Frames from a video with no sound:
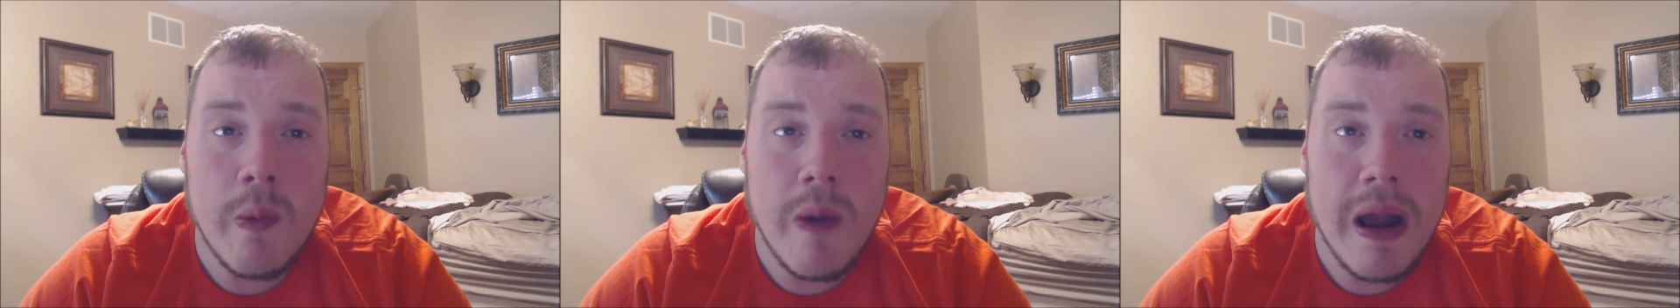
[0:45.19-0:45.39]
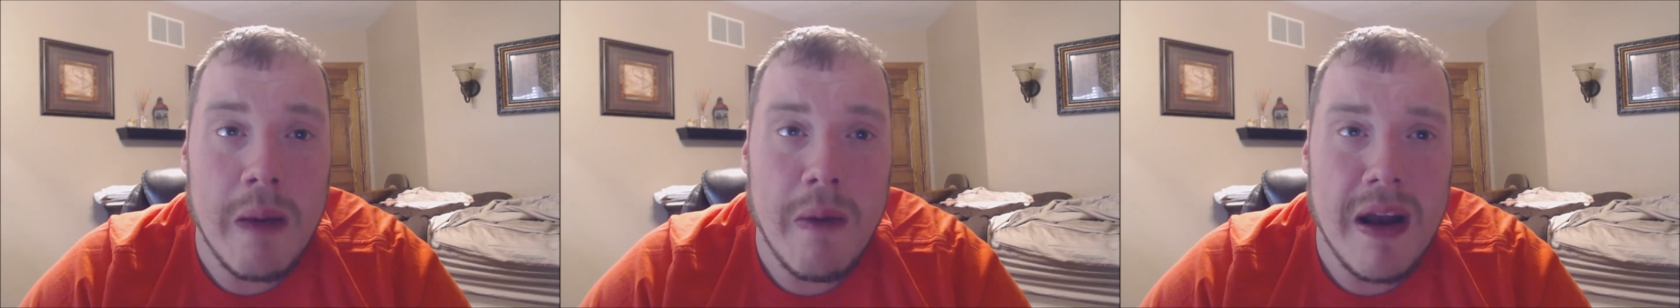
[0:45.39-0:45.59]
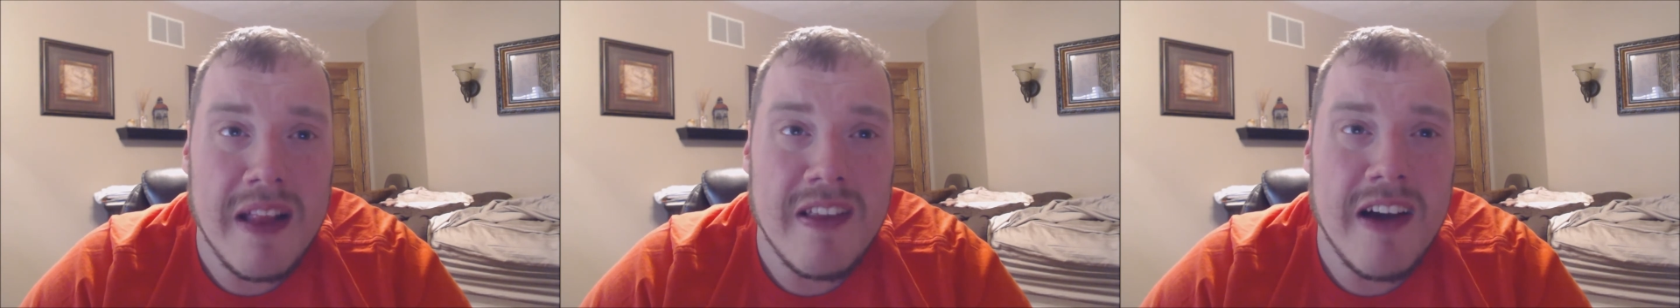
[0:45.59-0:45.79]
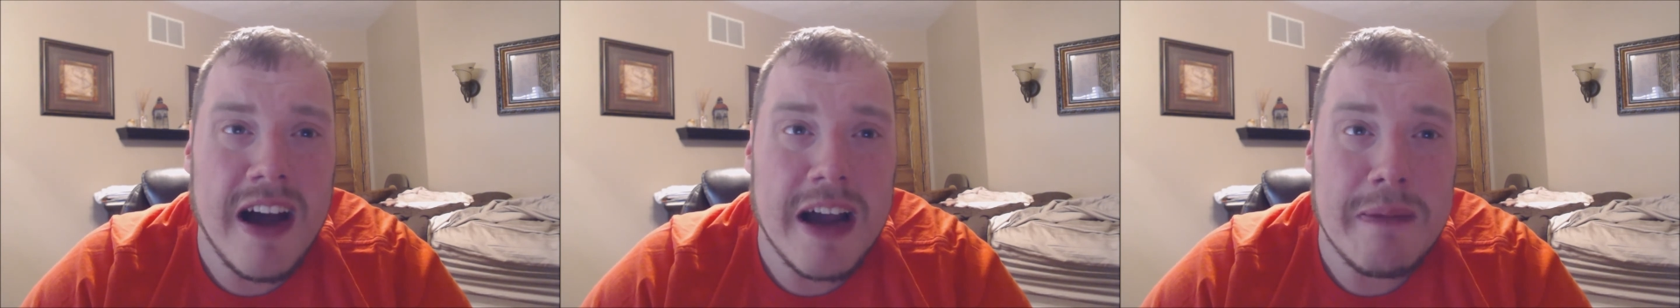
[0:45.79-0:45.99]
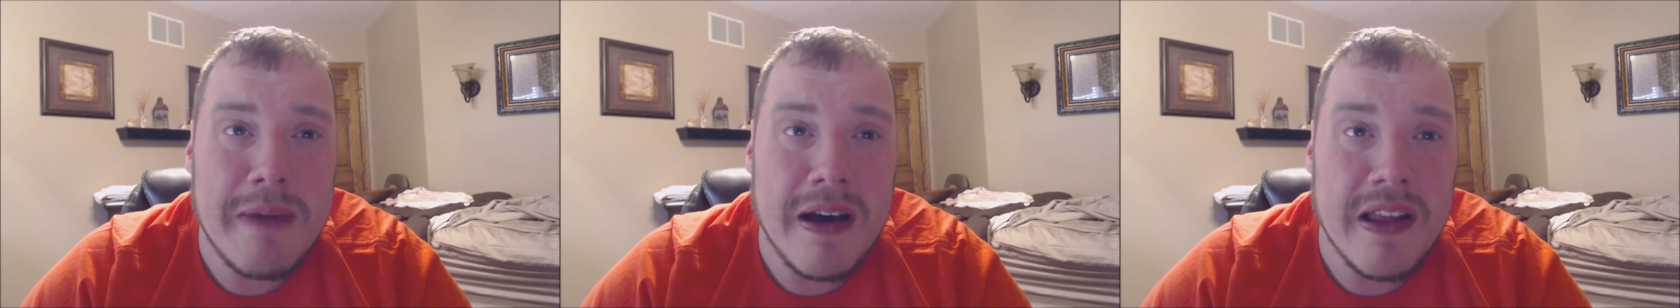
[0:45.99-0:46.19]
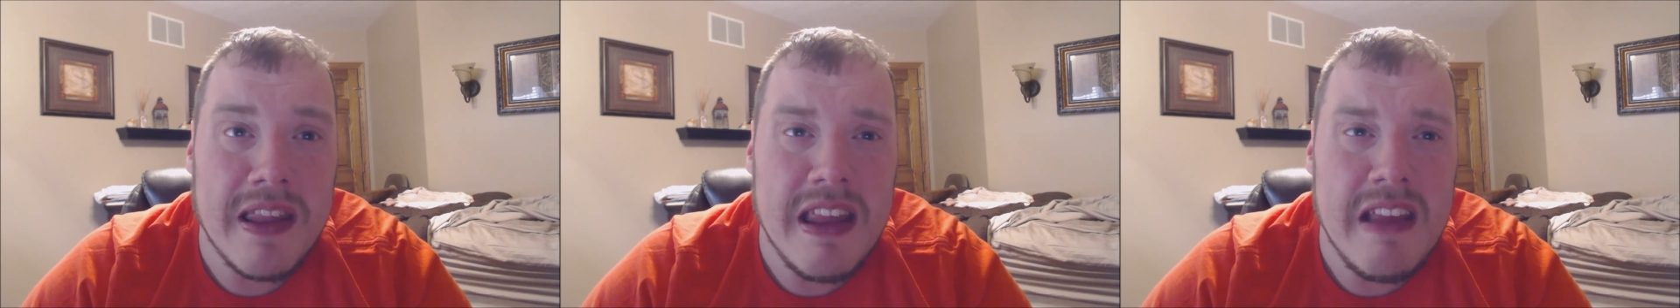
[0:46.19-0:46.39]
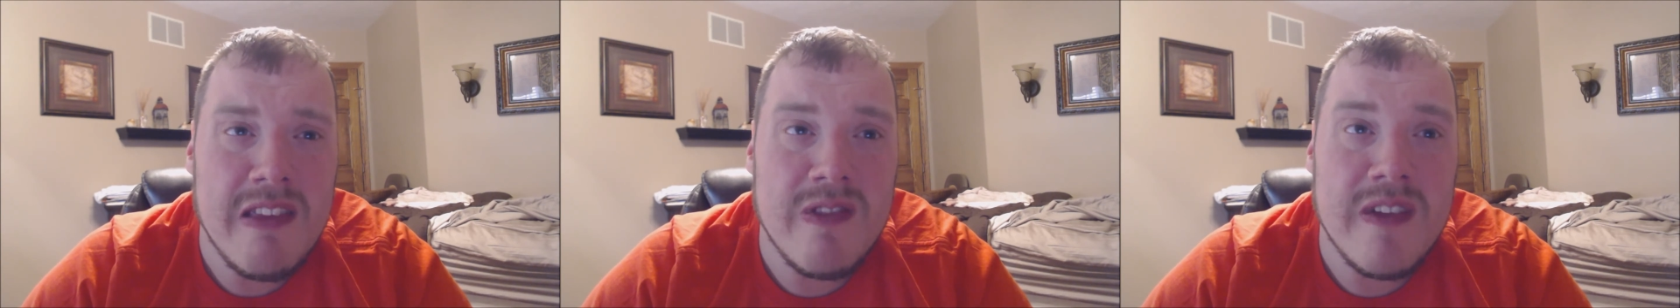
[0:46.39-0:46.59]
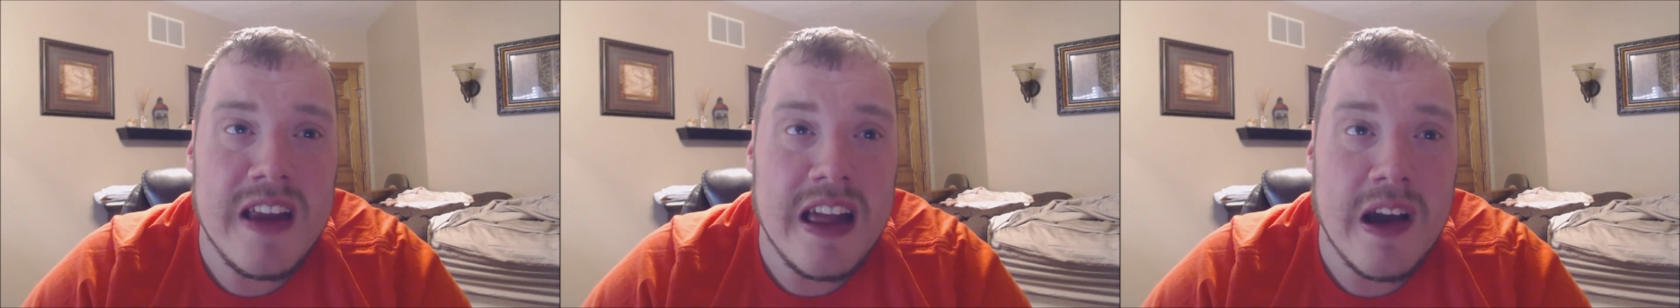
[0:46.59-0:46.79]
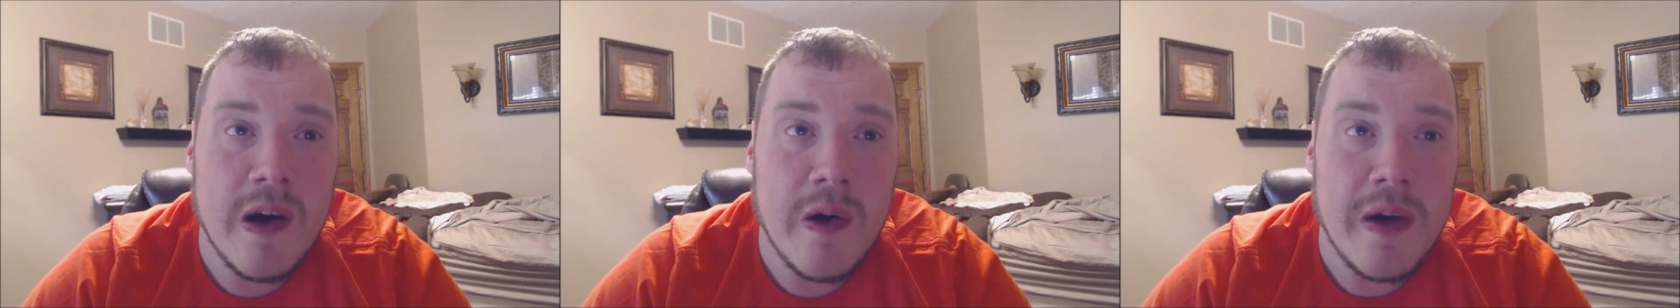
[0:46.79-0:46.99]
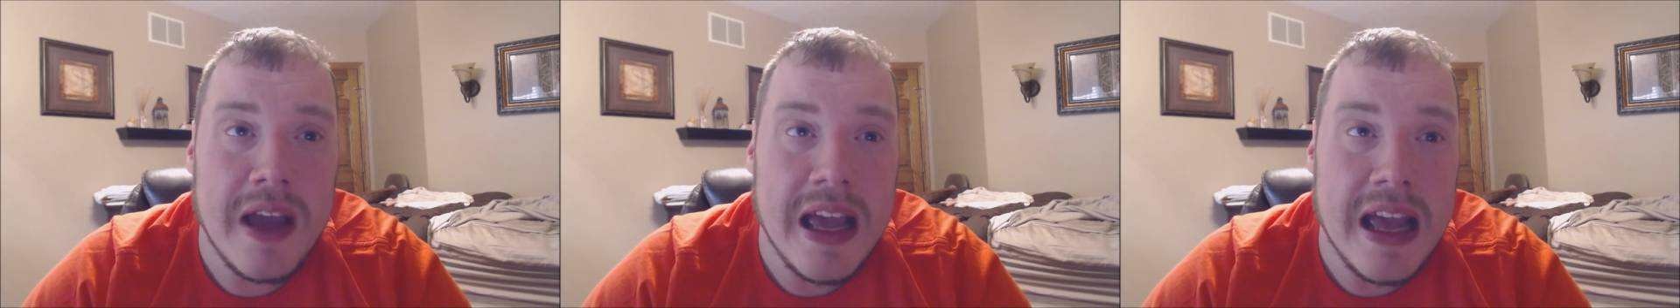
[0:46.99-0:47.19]
what I want to talk about this
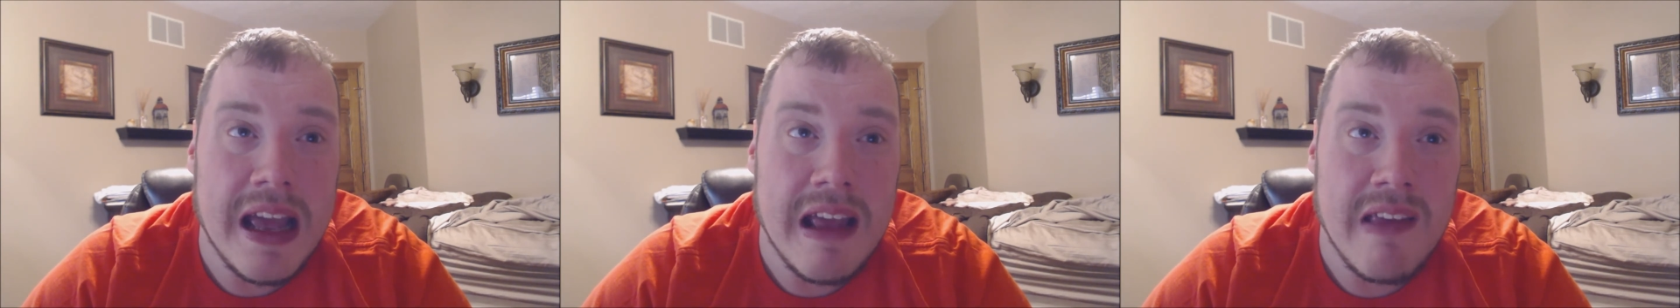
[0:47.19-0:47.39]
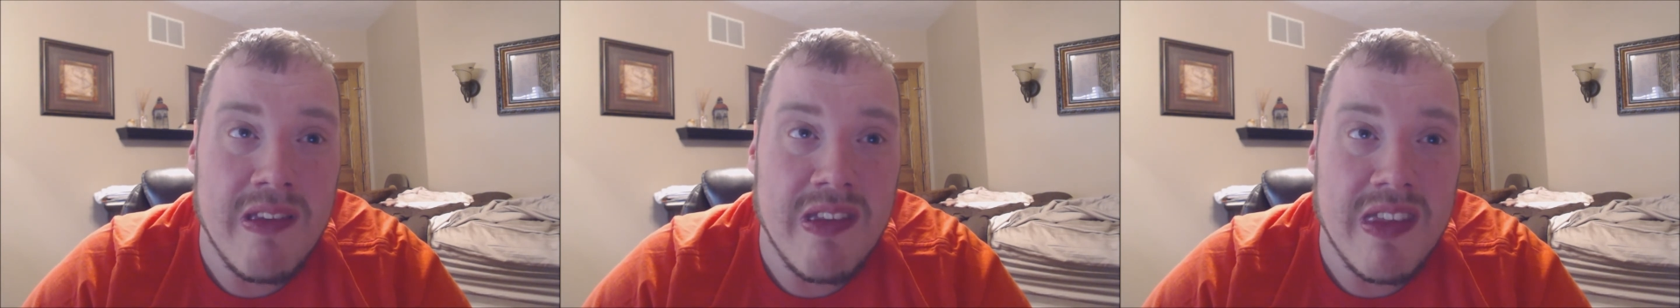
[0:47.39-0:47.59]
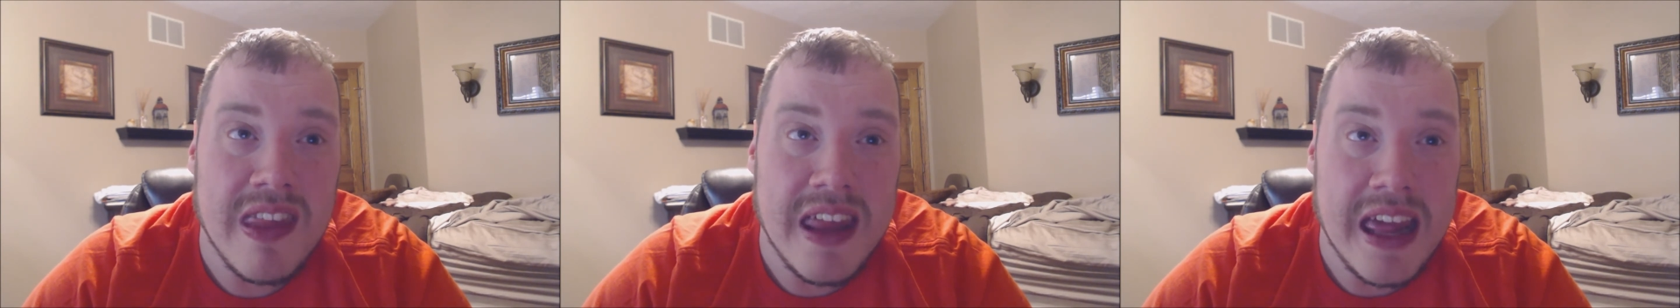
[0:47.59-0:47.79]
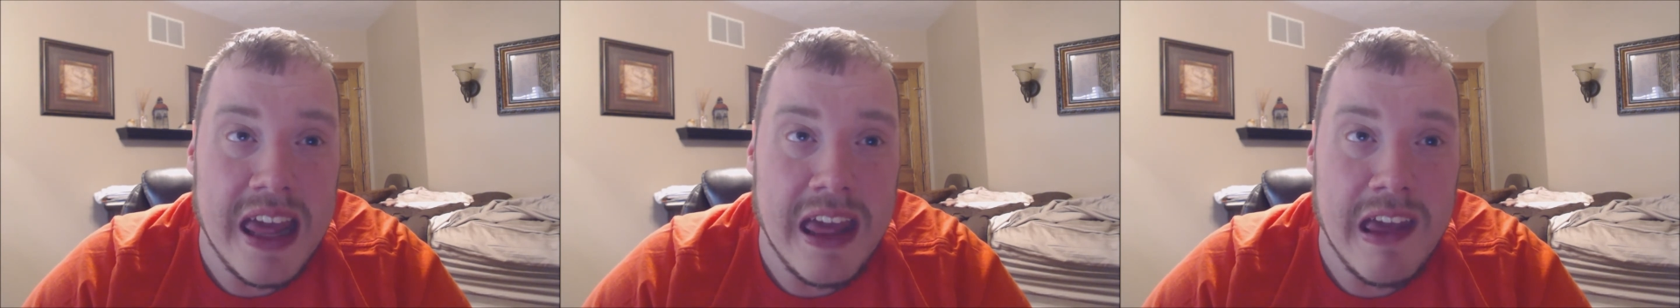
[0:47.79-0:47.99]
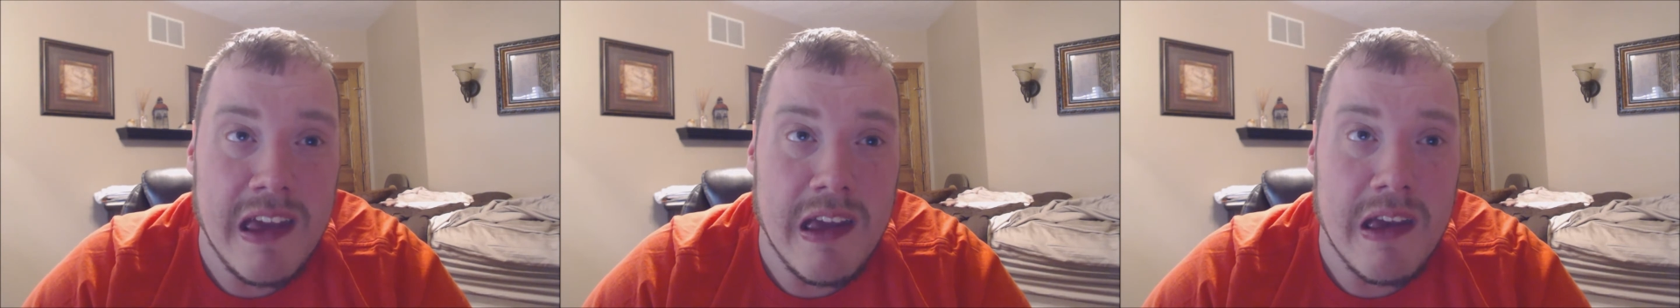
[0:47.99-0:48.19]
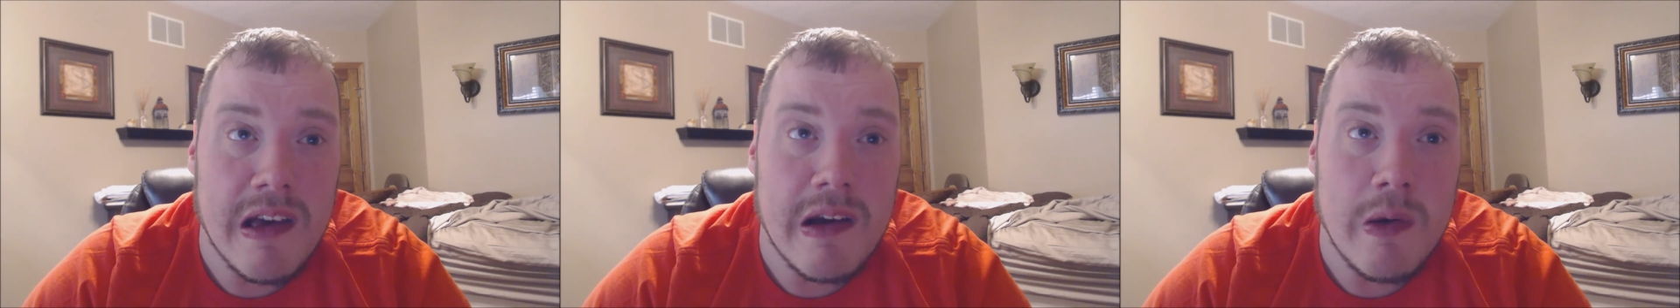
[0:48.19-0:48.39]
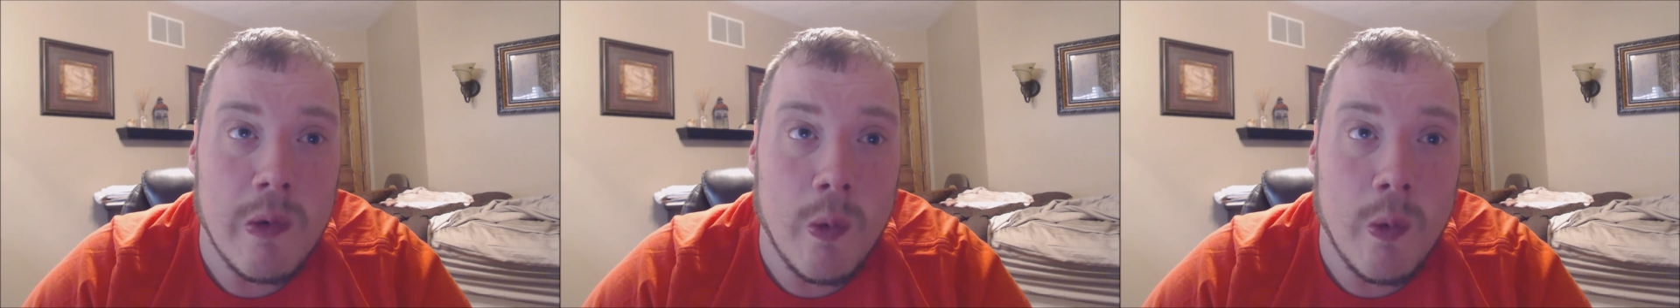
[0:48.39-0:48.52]
video is the